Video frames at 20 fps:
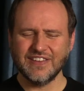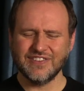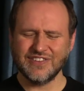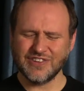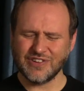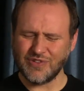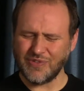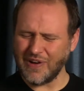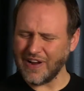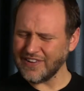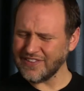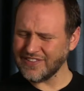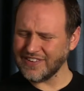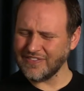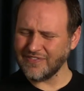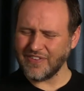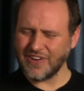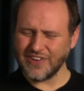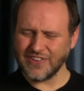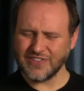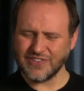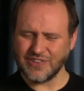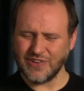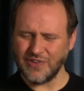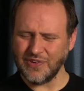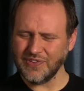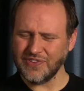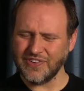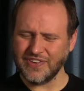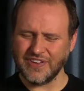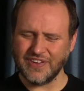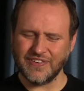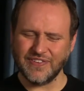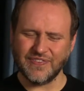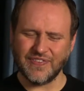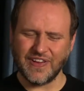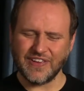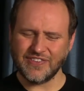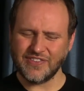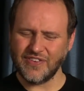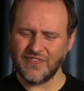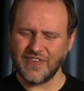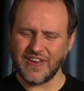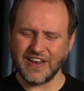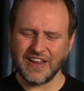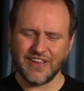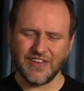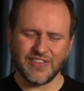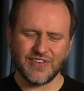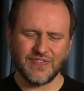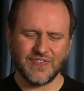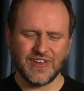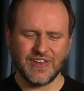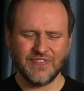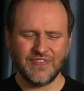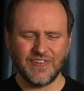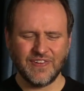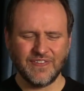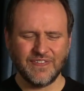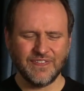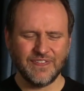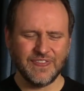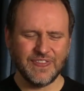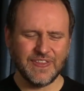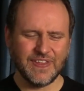to question what is told to you by so many other people.